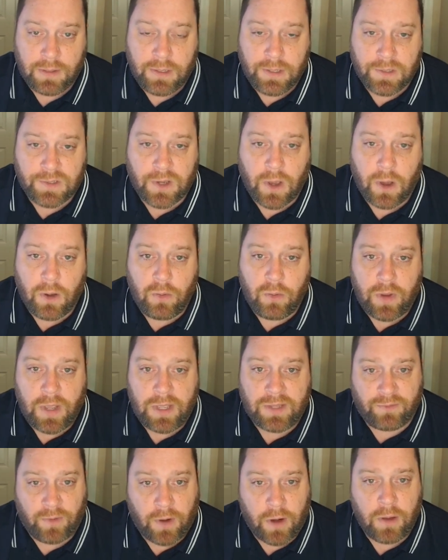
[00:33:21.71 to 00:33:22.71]
So
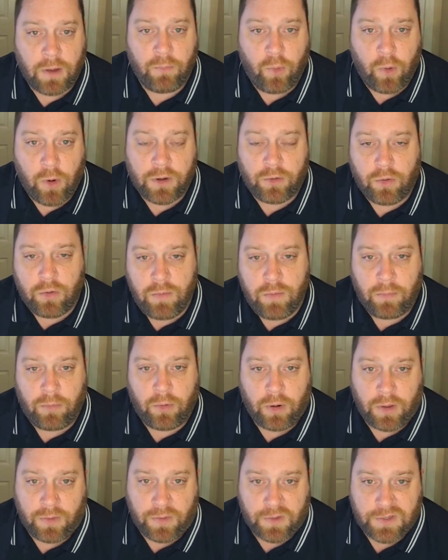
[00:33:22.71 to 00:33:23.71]
it's very important to
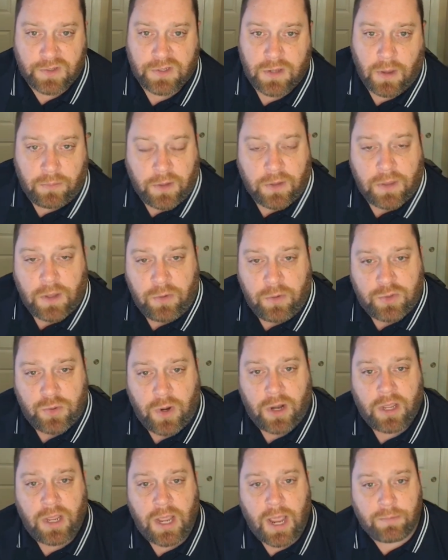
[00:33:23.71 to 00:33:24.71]
remember, and this is something that we try
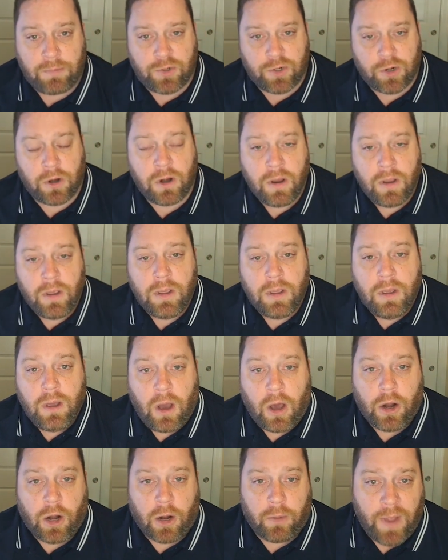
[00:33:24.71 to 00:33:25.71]
to capture
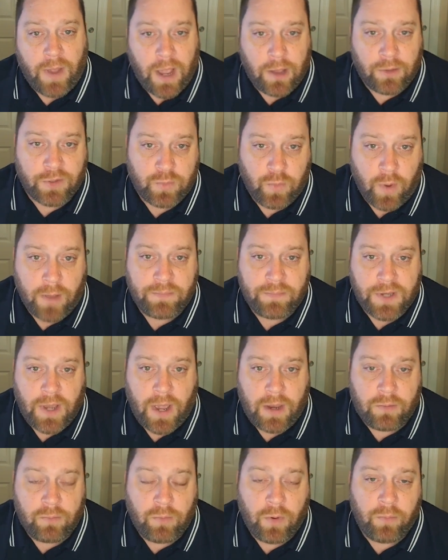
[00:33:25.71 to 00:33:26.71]
on our Boundless
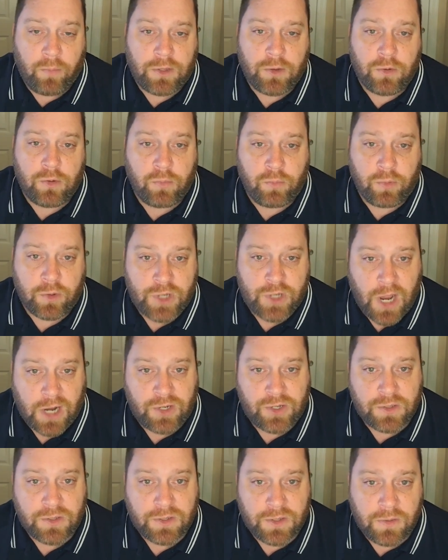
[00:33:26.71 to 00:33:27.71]
website when we do
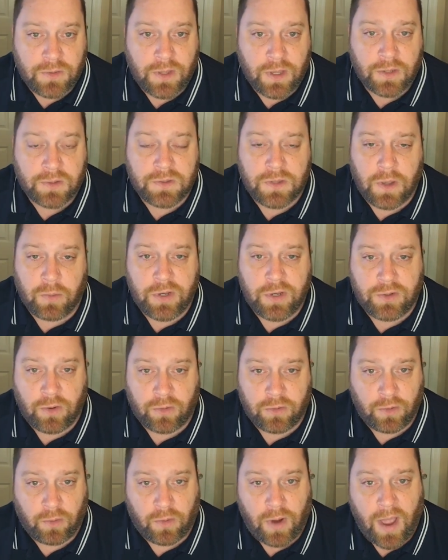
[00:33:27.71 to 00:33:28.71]
projections and things that we
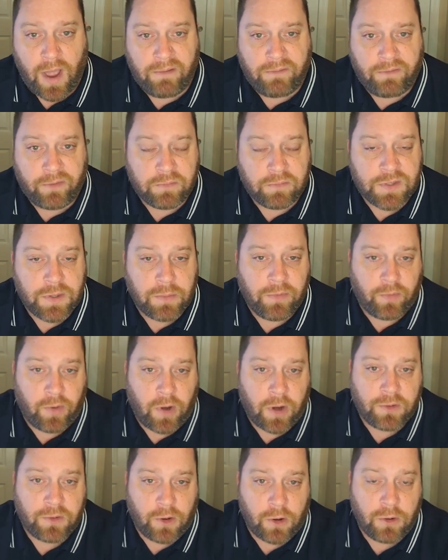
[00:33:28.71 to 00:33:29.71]
derive from some of our
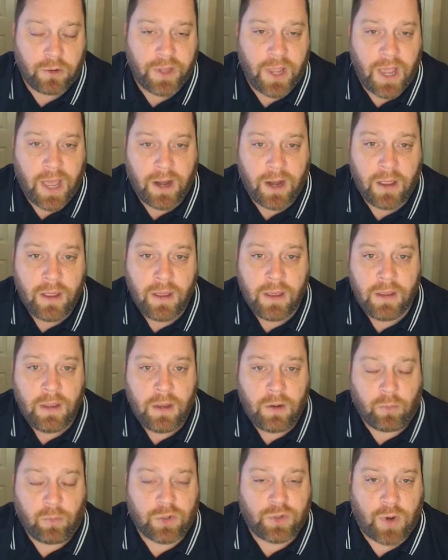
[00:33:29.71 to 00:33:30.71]
internal data.
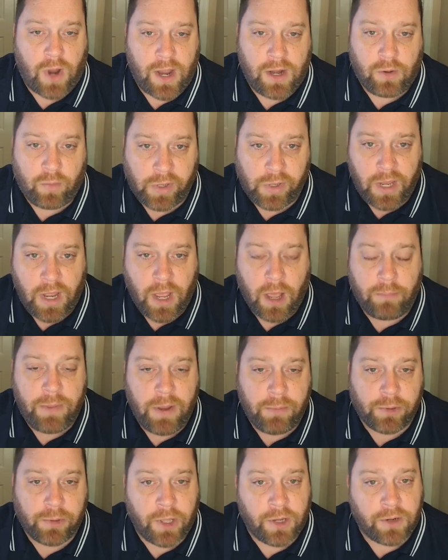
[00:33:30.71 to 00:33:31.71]
We're trying to really help
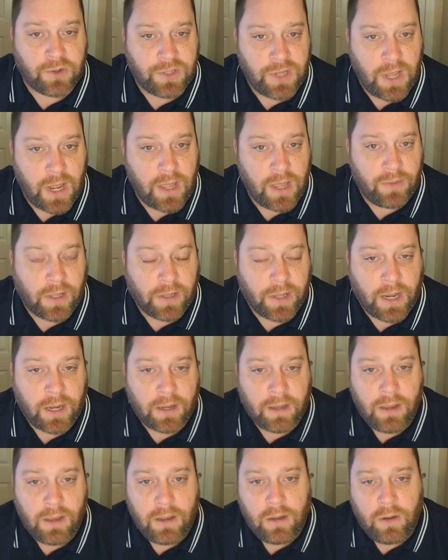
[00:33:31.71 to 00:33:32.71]
people understand that,
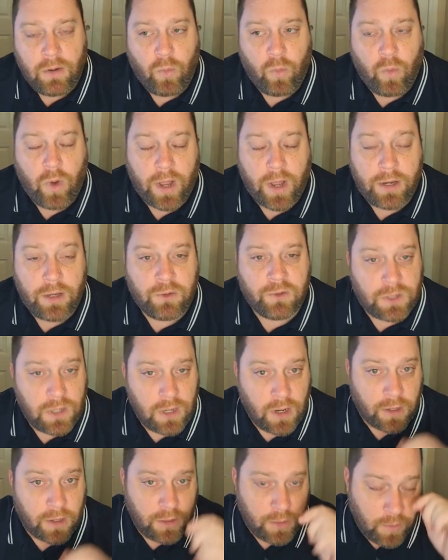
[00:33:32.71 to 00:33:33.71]
like, what you see
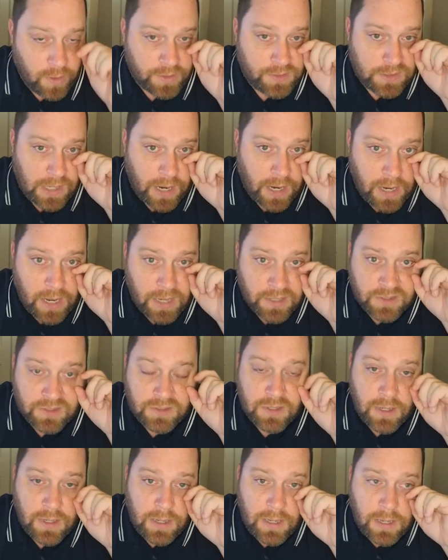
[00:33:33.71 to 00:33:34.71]
on
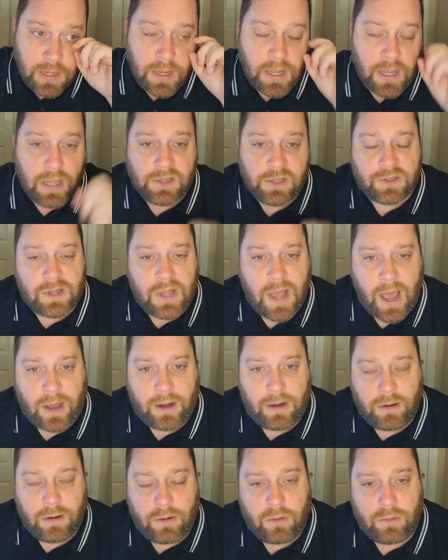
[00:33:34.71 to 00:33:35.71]
USCIS is
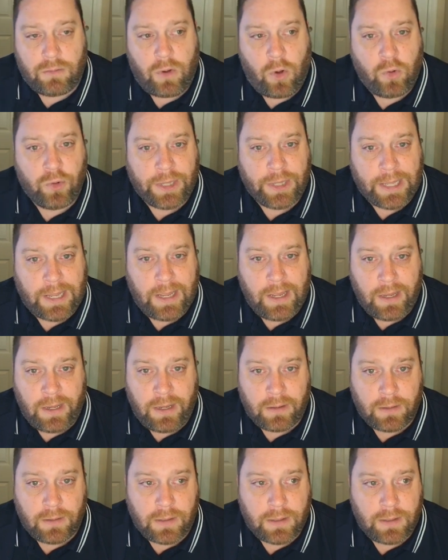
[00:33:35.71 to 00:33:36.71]
not
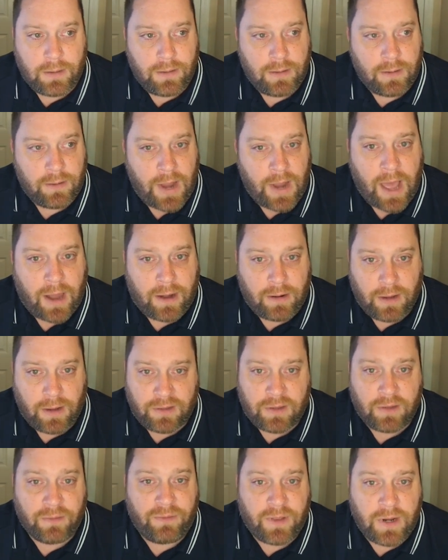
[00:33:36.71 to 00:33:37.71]
only not a
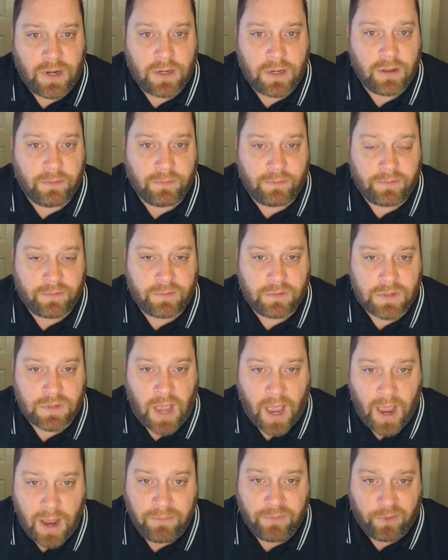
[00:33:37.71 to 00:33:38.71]
definitive
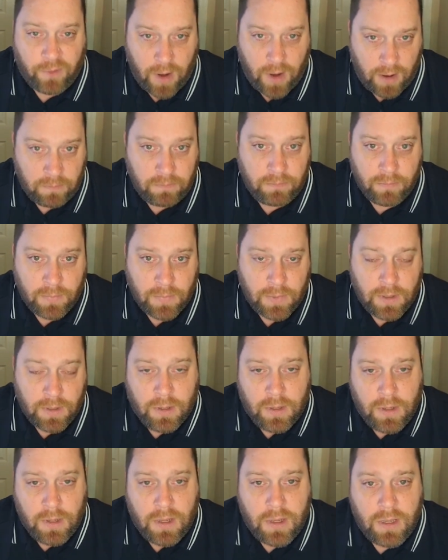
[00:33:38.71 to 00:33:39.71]
time frame,
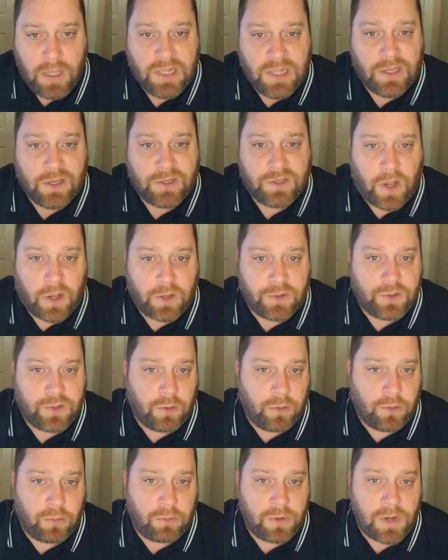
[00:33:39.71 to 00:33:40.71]
it is
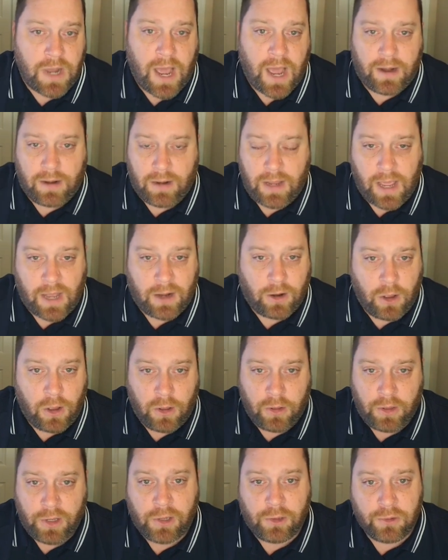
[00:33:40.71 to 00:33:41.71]
also not at
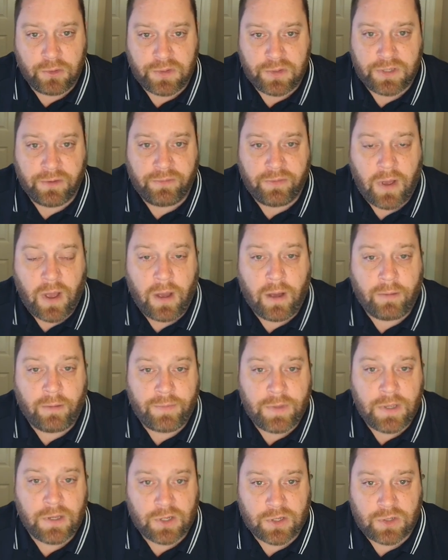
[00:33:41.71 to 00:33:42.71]
all inclusive of
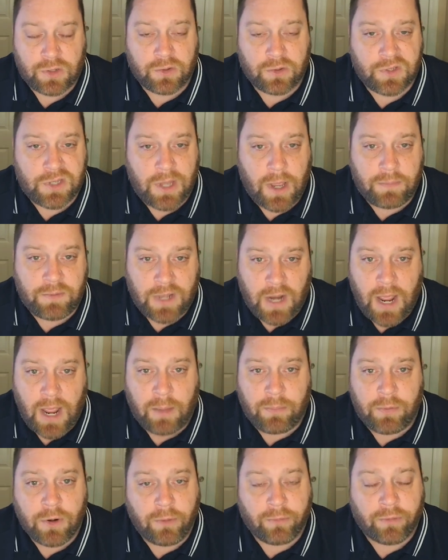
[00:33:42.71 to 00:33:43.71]
the additional steps that
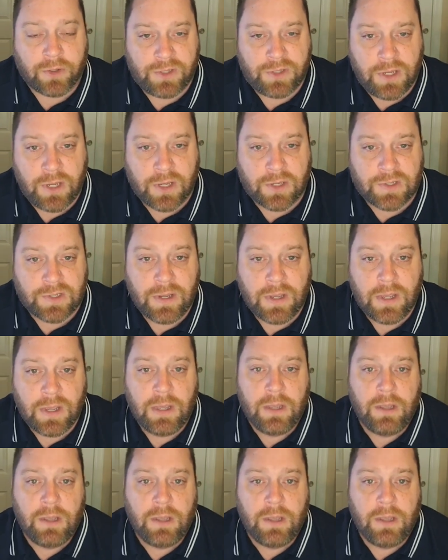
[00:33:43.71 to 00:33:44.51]
happen overseas.